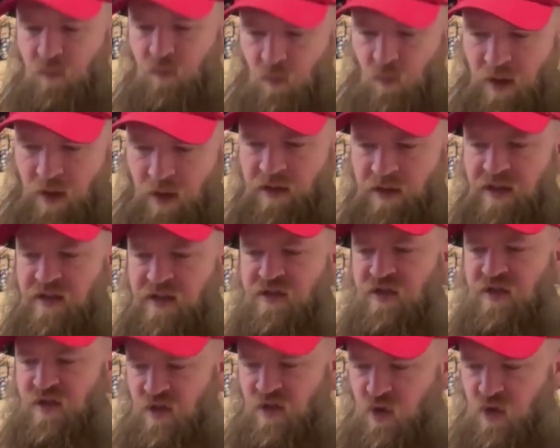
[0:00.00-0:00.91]
what
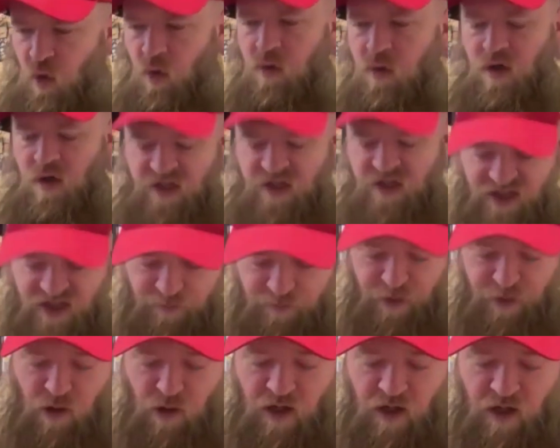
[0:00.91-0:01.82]
is your
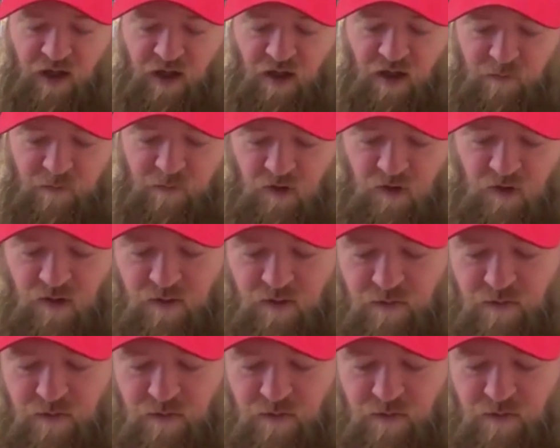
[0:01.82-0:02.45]
spirit animal?